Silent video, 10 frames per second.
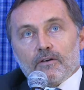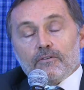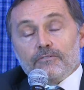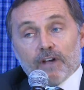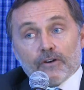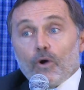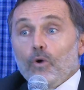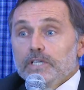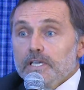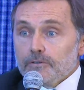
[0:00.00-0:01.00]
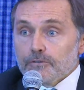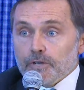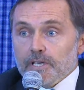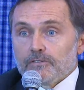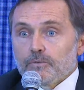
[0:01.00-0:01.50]
very old
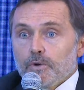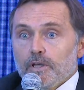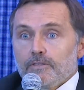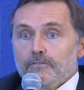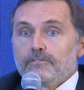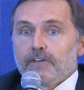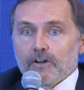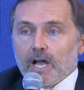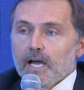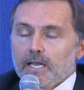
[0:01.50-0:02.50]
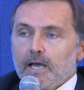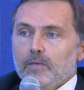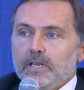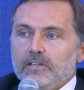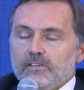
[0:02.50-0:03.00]
industries with very high
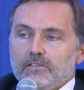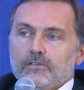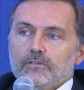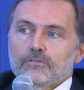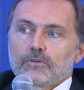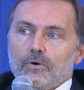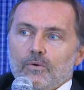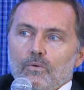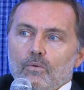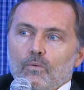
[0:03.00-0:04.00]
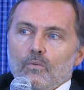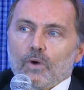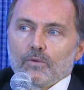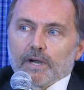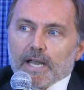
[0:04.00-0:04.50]
liabilities. So
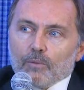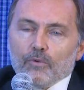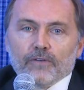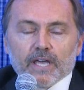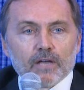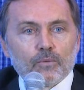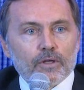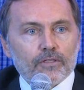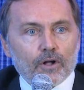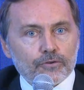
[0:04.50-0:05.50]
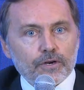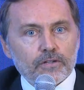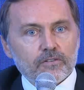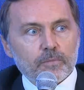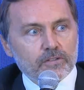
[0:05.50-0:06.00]
when we're now moving in with
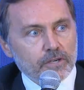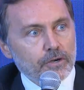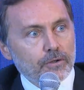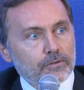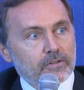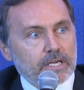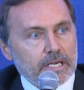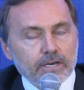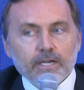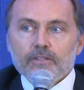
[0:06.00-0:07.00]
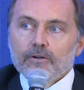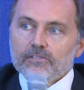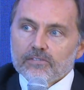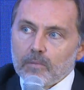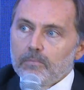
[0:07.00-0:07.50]
alternative materials, clearly there is
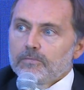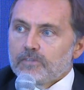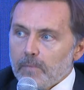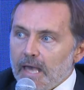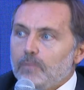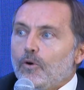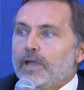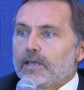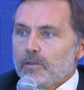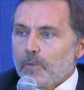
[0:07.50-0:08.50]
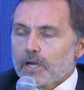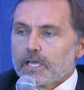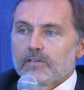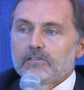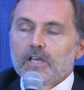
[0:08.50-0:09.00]
some elbowing in the
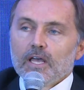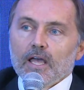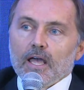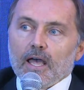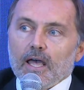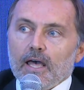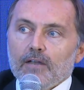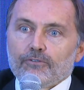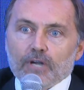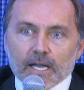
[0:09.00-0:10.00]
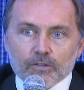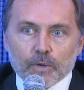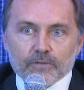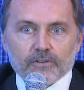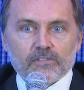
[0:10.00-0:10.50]
market. And for
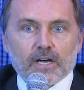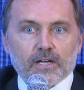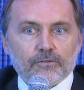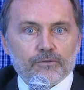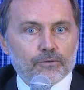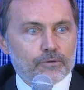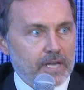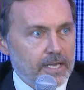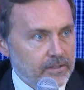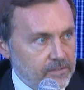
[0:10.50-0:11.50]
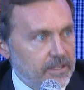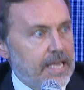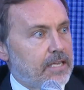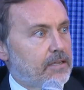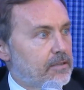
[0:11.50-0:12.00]
lightweight facade to take a
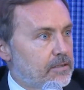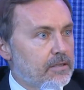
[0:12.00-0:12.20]
stake